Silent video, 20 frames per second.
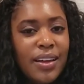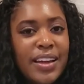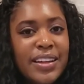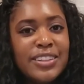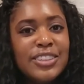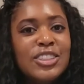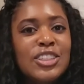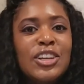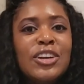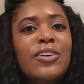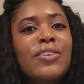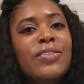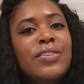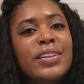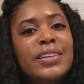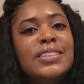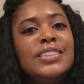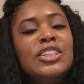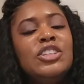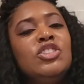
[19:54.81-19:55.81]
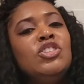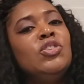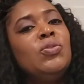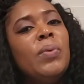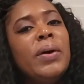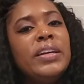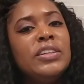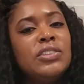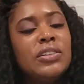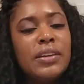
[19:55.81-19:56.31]
until this
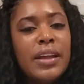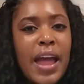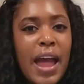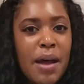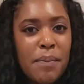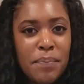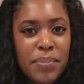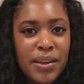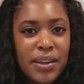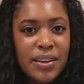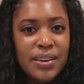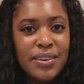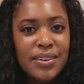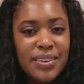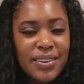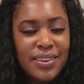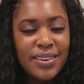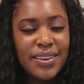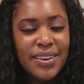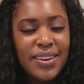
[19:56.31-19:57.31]
situation happened.